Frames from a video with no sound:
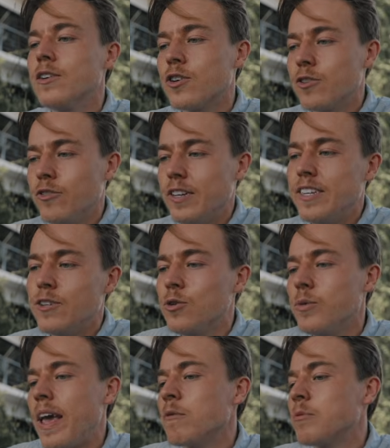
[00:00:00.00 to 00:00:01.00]
turns
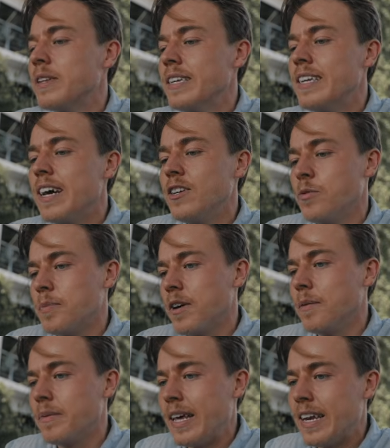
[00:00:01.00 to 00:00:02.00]
into a really nice
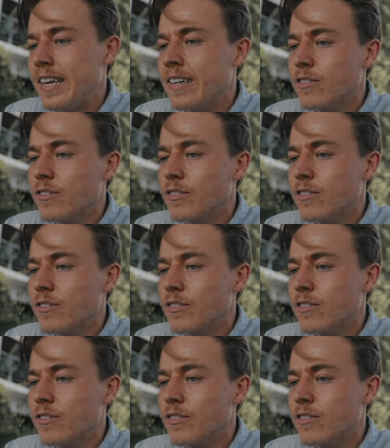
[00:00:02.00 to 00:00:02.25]
prompt that it